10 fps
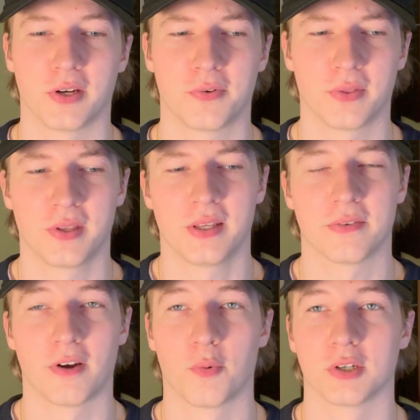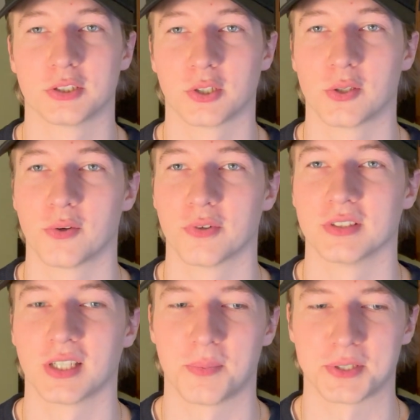differently if I were to start over
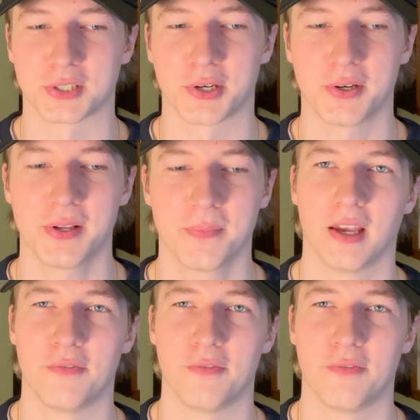in cybersecurity.